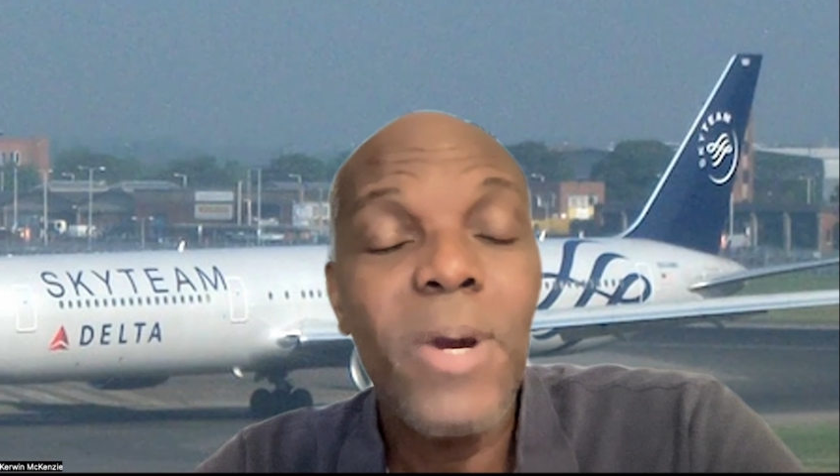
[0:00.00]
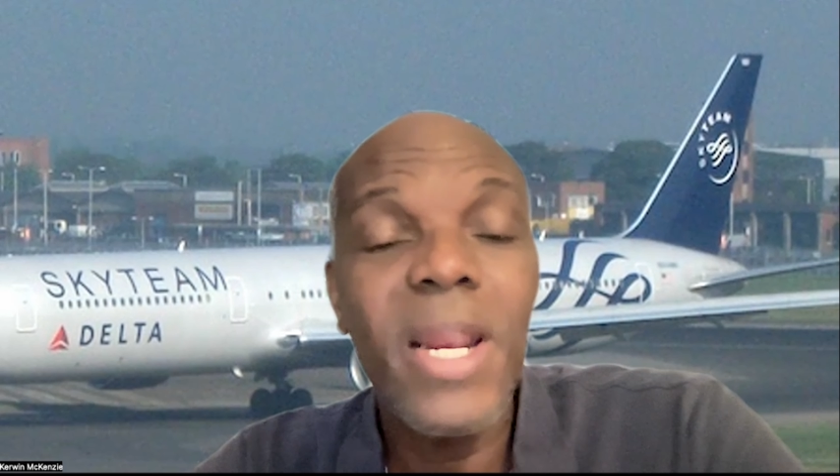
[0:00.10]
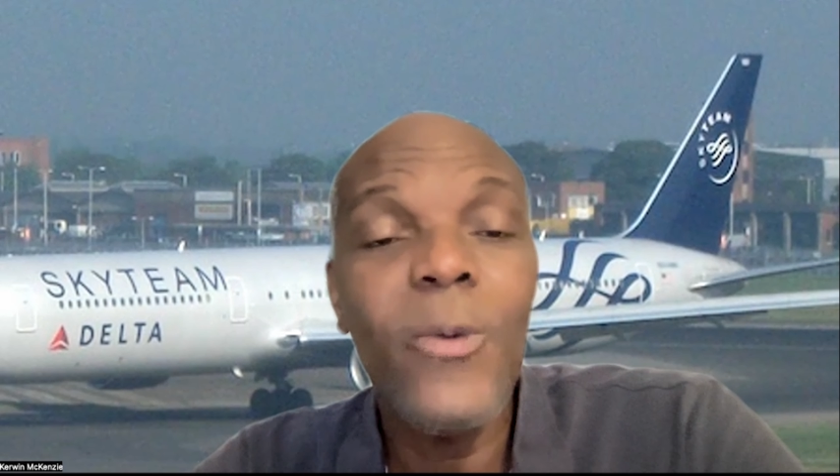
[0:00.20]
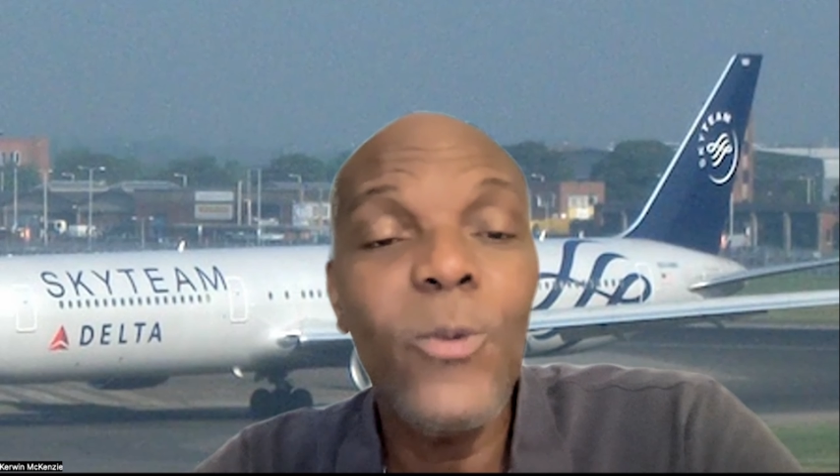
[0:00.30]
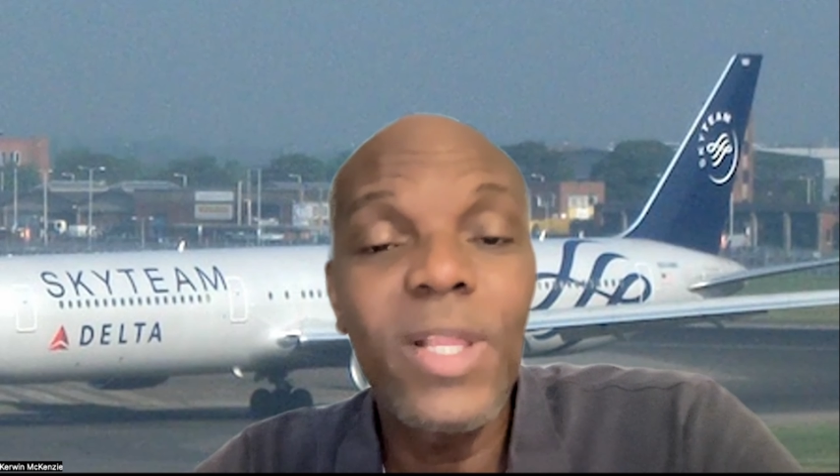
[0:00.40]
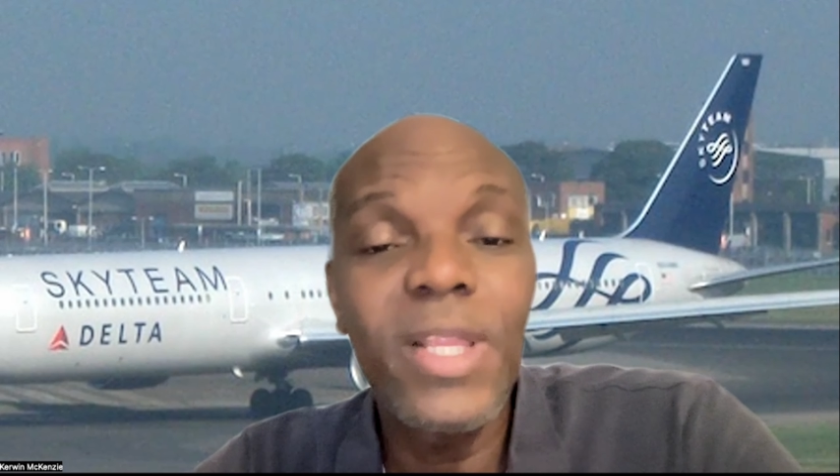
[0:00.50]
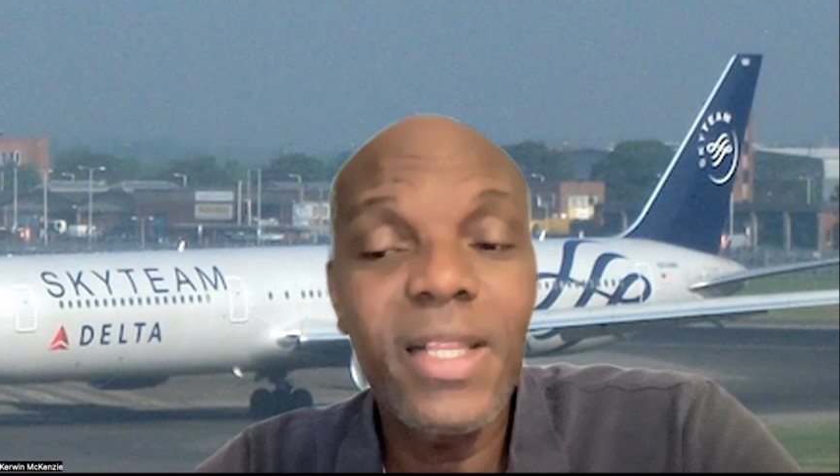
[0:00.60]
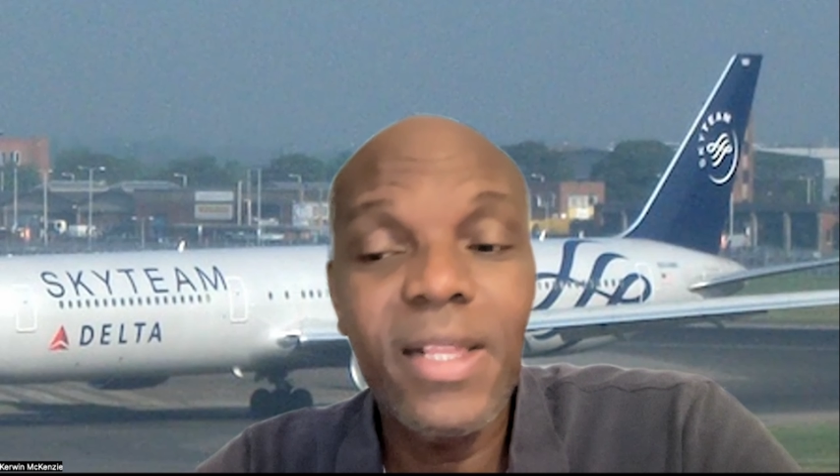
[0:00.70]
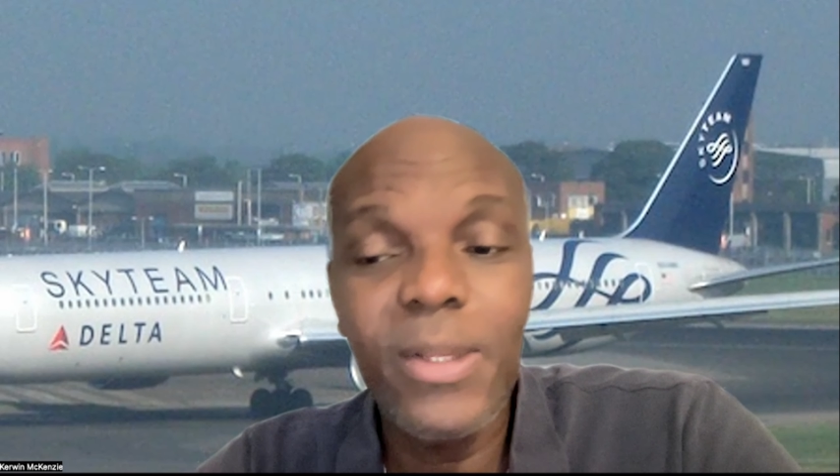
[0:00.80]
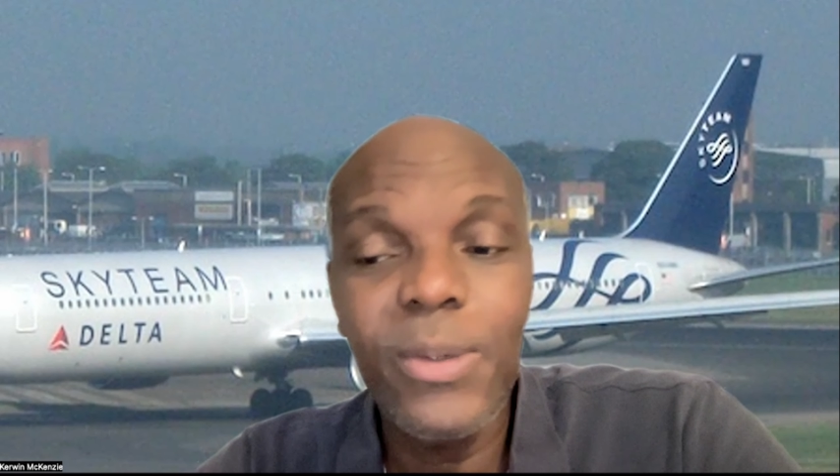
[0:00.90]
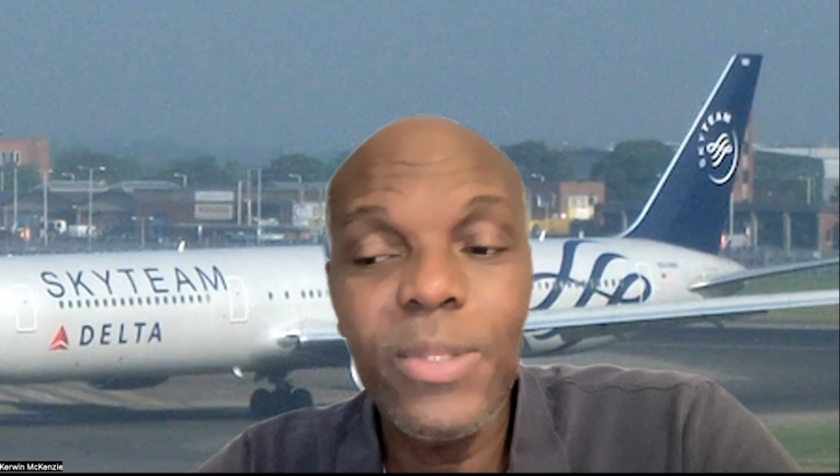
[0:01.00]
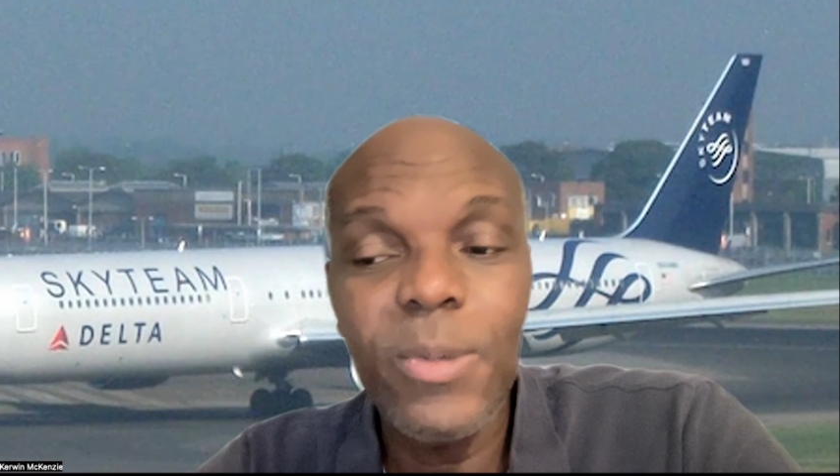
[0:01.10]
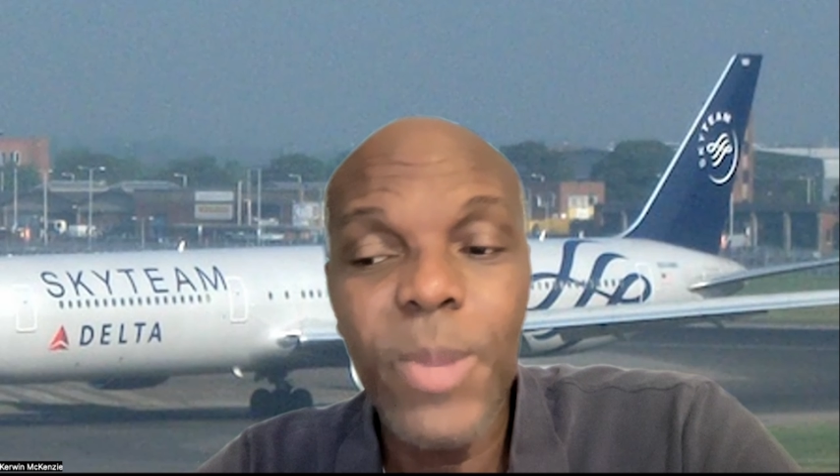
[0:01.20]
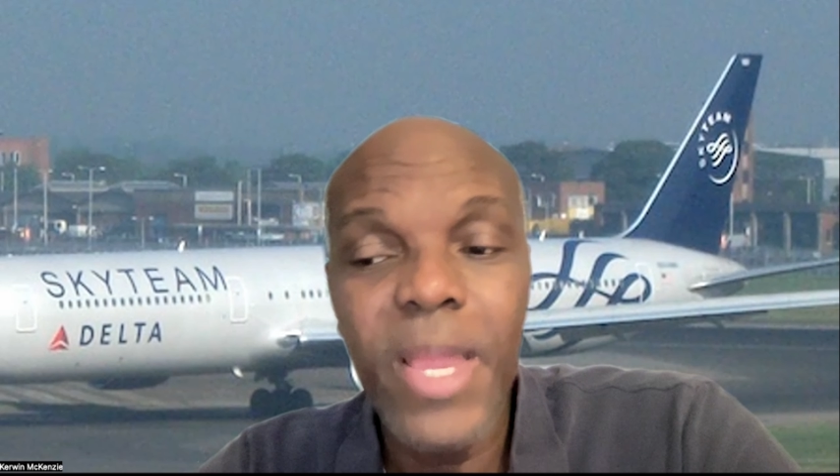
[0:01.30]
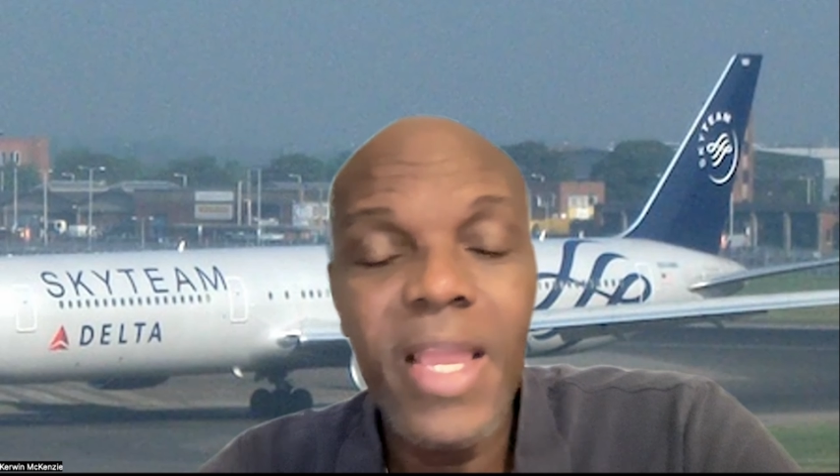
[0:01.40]
But I will include
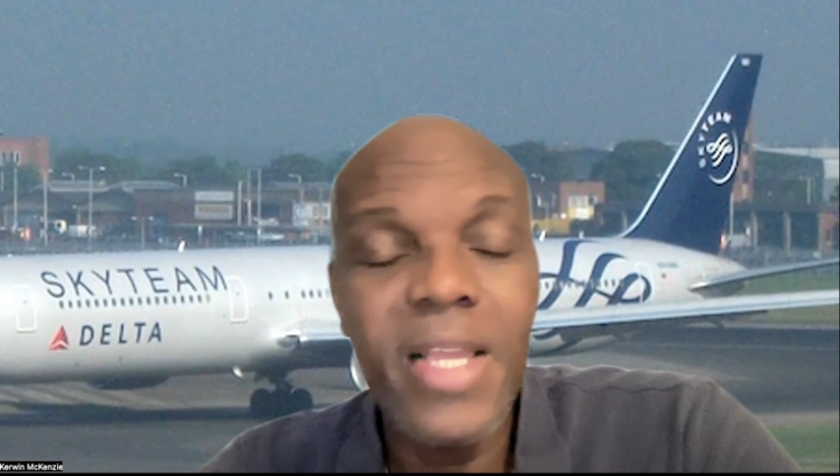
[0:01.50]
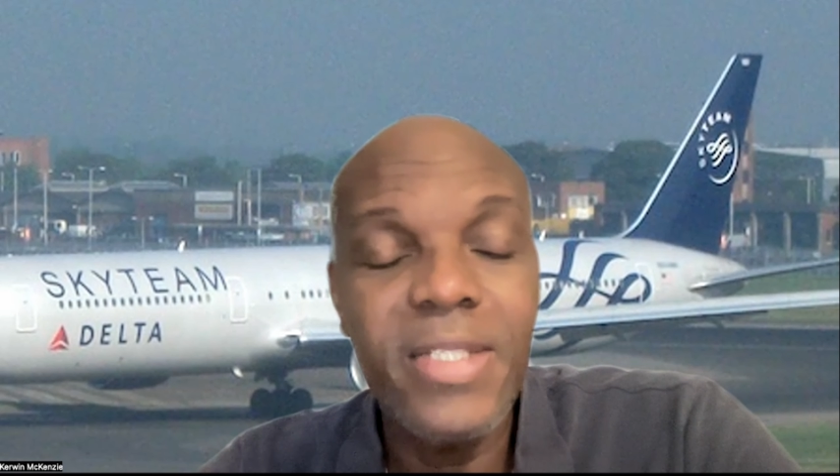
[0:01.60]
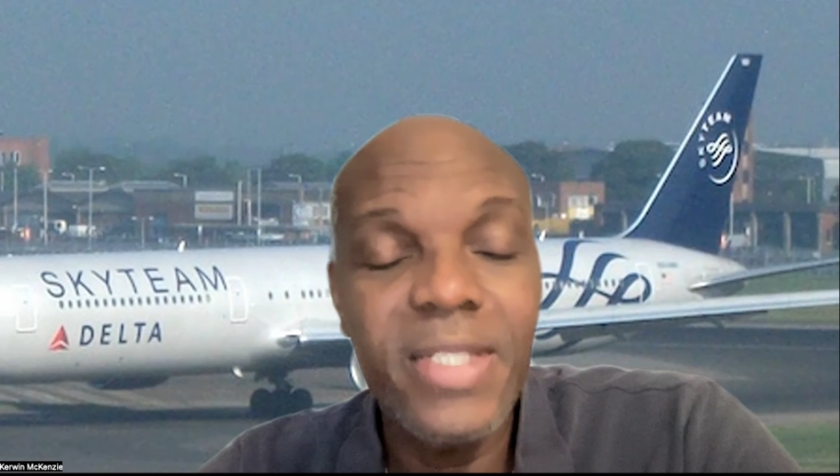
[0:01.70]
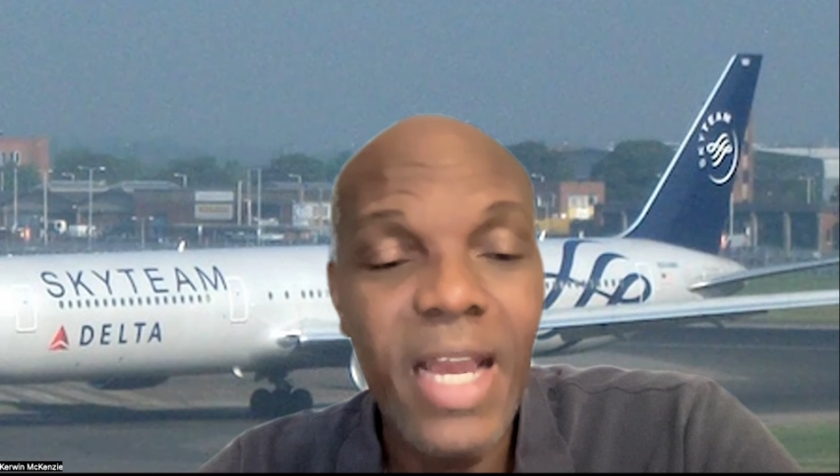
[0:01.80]
the page